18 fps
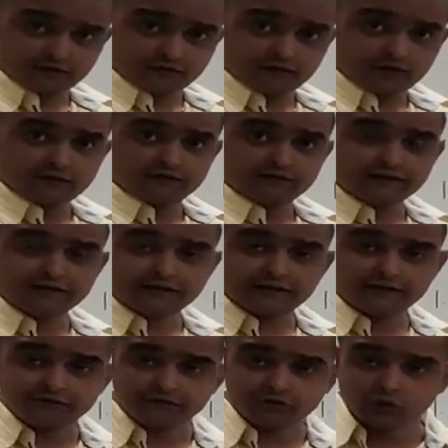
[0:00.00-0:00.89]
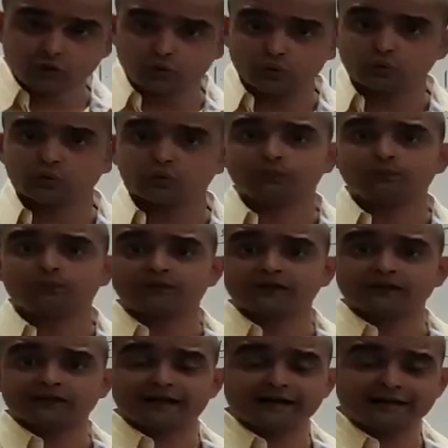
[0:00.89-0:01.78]
when they give you
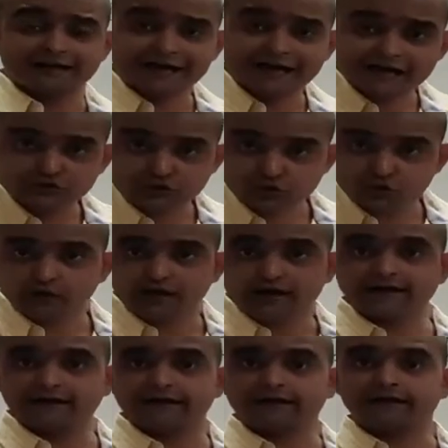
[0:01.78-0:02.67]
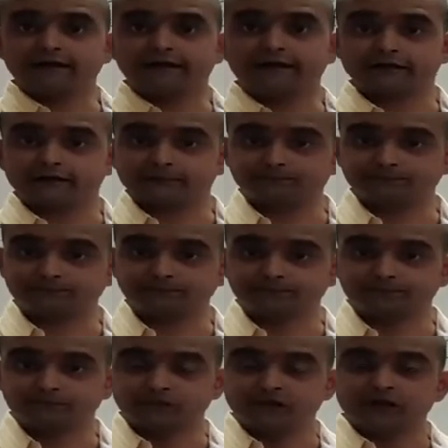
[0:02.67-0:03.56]
a task to write a letter,
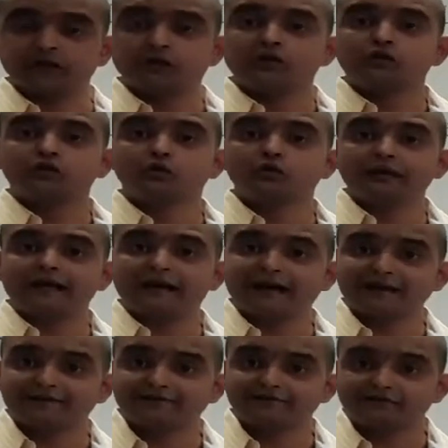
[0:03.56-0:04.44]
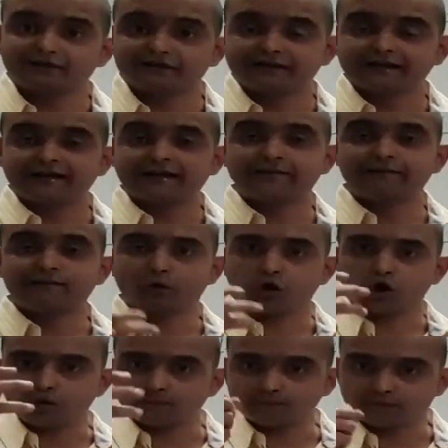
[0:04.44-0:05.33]
you will have 3
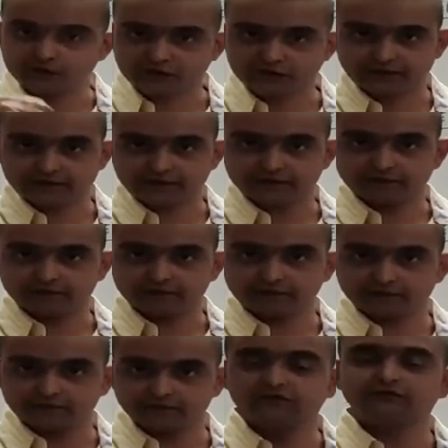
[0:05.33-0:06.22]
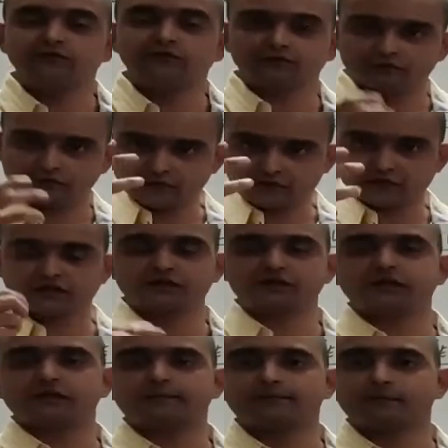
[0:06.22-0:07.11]
prompts, which
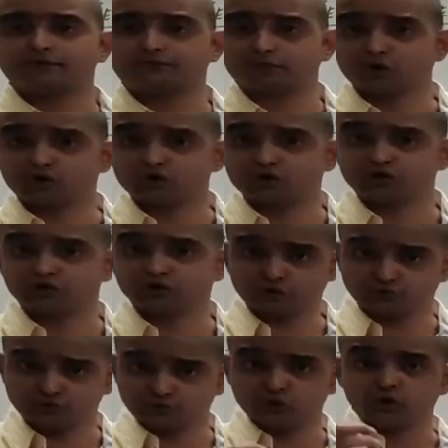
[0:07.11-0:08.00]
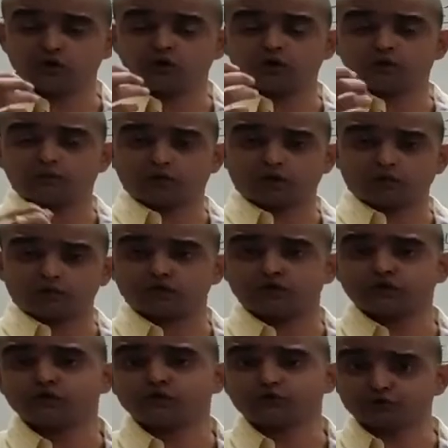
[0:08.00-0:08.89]
is the number of prompts you
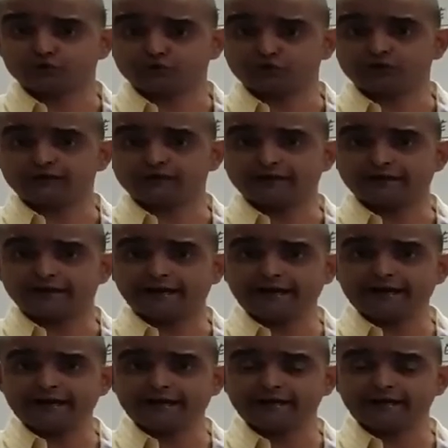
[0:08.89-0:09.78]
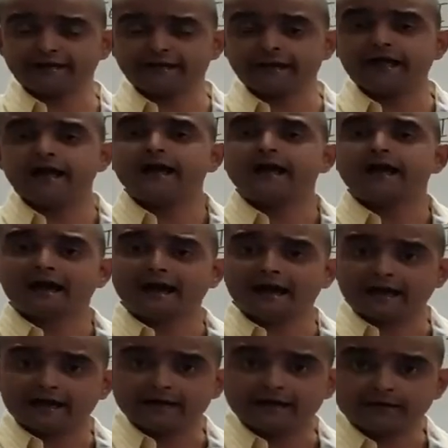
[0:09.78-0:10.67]
usually get,
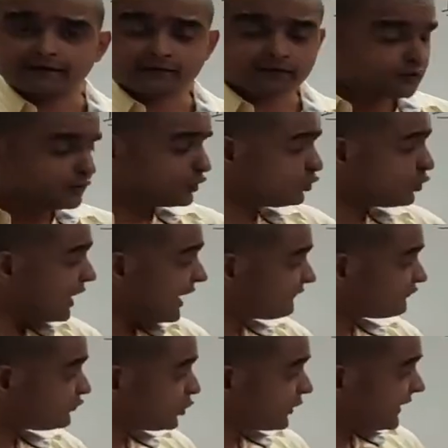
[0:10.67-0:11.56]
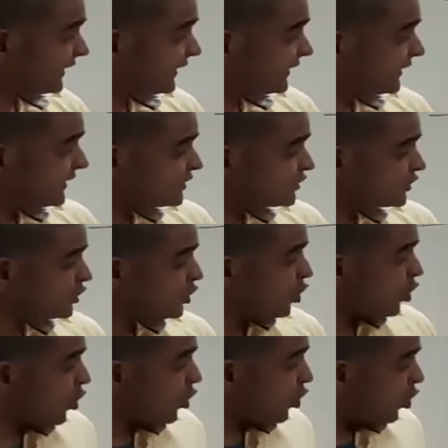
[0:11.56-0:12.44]
and you have to address